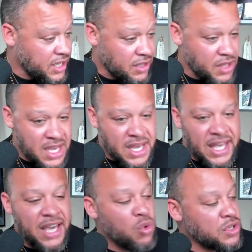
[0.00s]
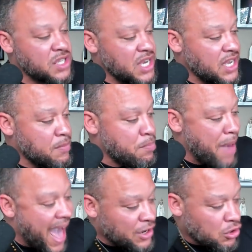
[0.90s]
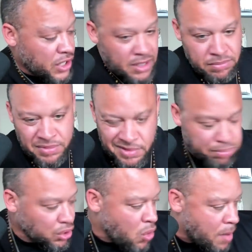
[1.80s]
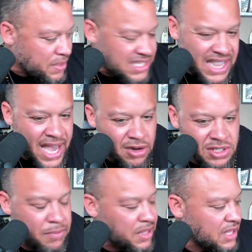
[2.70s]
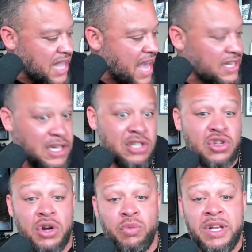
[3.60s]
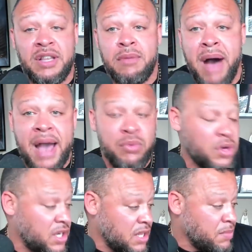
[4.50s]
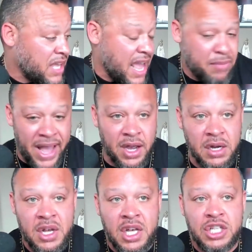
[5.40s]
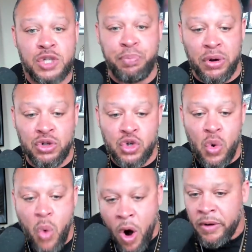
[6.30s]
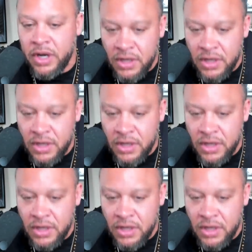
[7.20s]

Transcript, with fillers: He, he was in battle. He blew up his leg or something like that, and then he started reading the Bible, and then he became like a spiritual warrior.